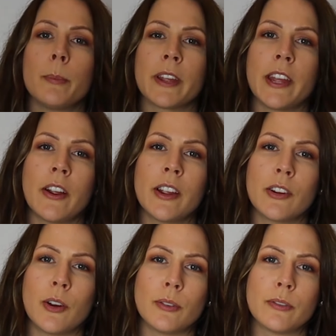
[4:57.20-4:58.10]
But carrying
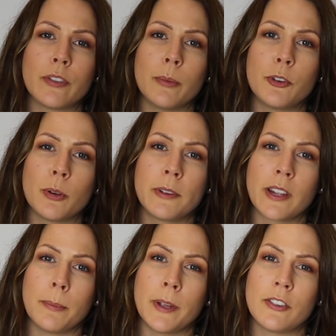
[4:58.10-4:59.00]
on from
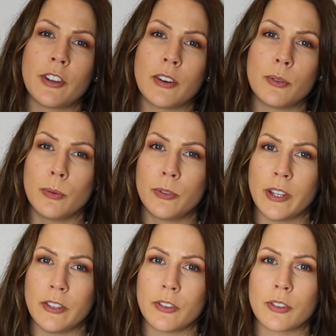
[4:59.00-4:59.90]
duplicate meta titles
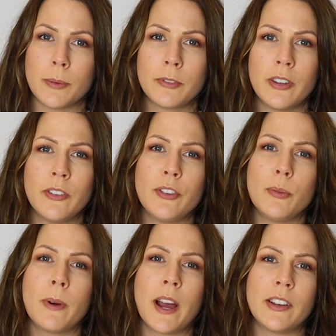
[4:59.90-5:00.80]
and descriptions, you
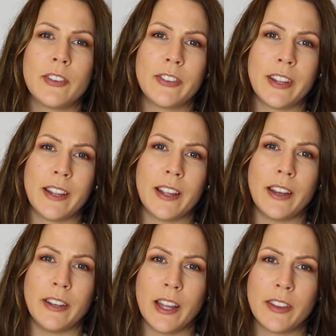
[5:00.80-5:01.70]
might see
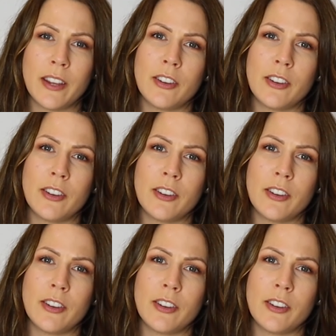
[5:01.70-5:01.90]
another